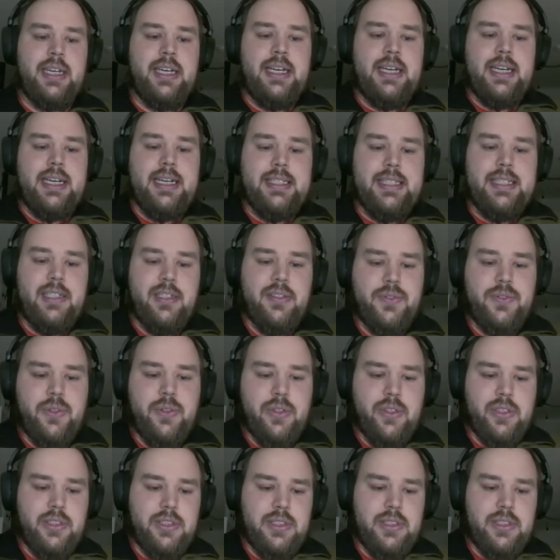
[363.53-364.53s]
And then of
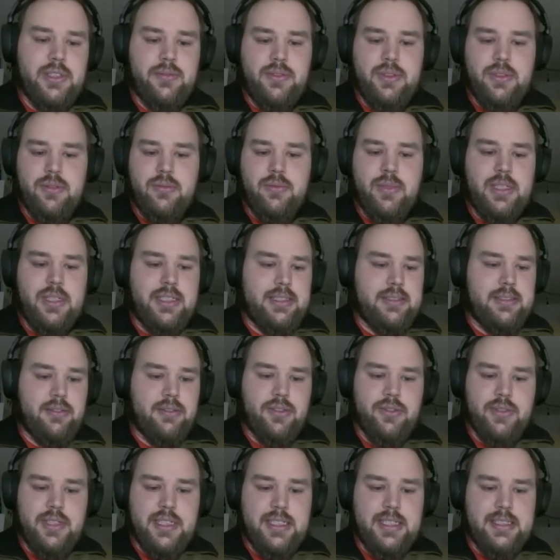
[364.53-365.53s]
course, if you want to
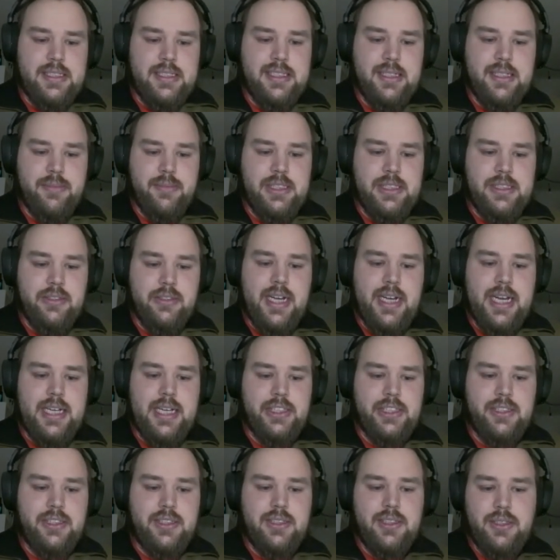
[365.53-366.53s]
trigger some
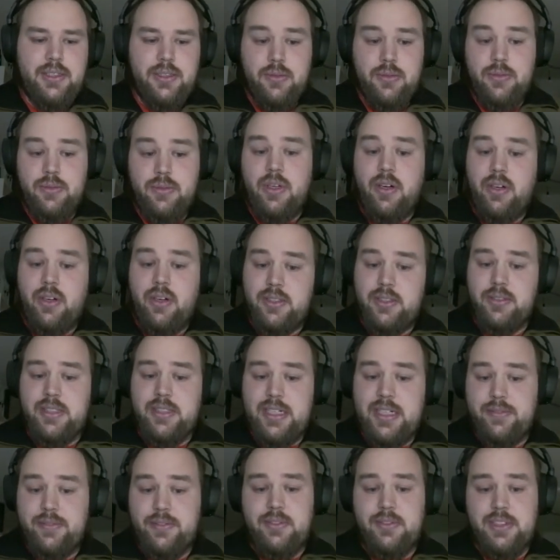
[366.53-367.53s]
interactions, you will also
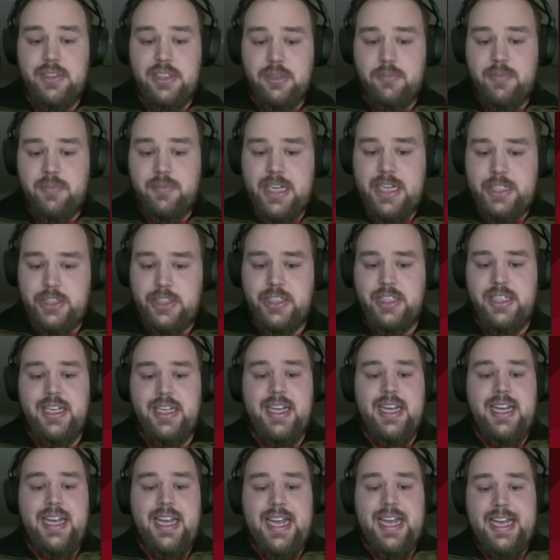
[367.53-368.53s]
have to dispatch
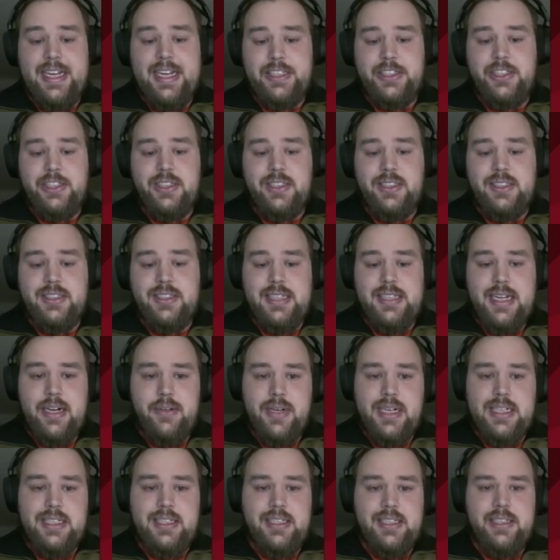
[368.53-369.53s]
actions
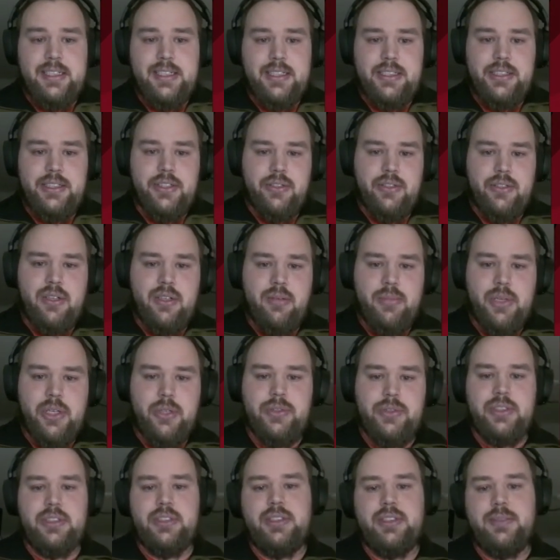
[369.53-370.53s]
directly in your
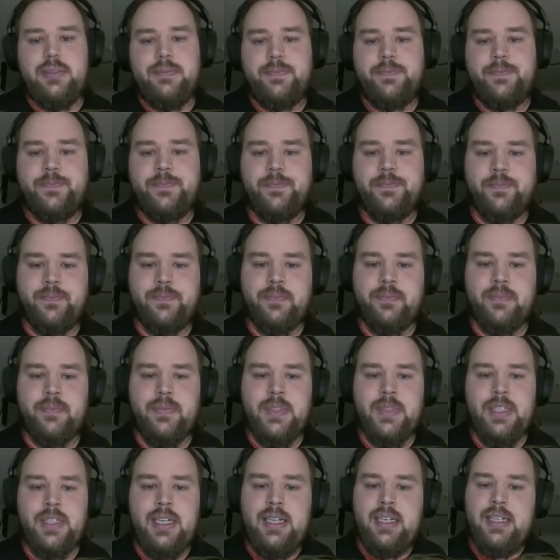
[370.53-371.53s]
component.
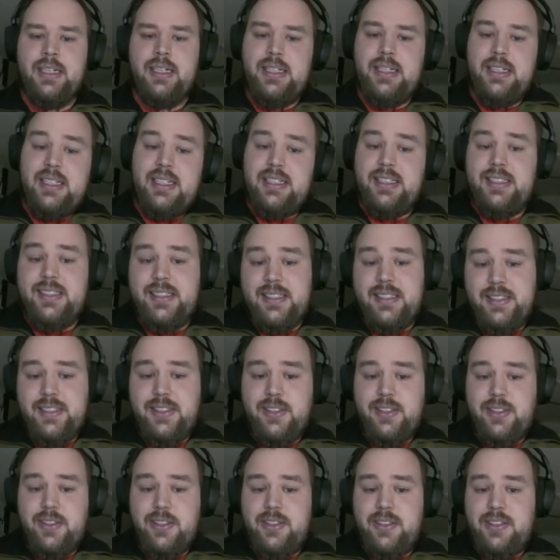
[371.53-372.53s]
Is this
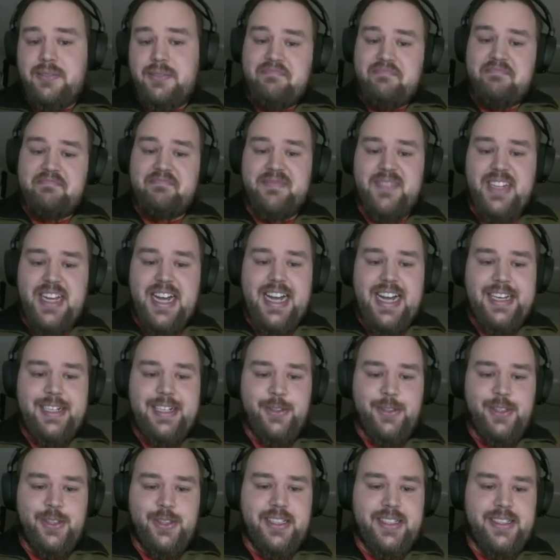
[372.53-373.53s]
good? I
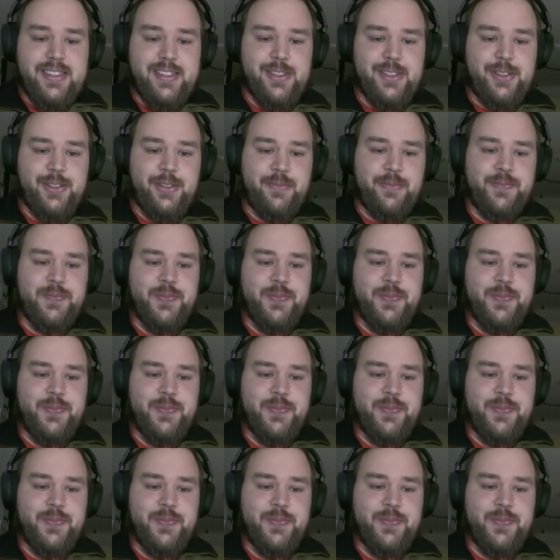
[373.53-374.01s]
don't think so.